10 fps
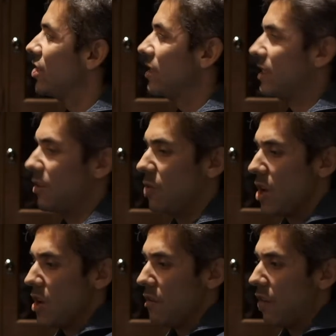So
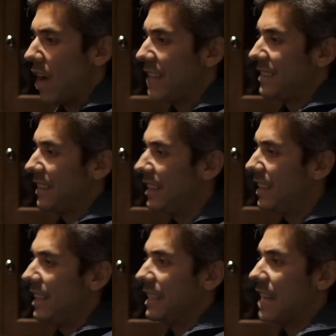for us, the key
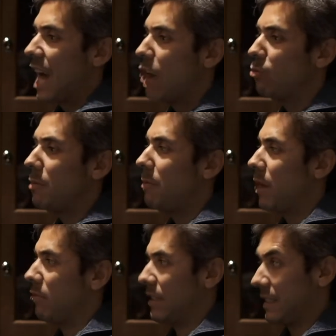is how to
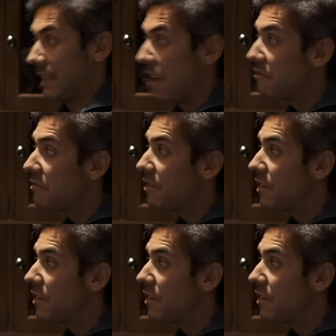empower the staff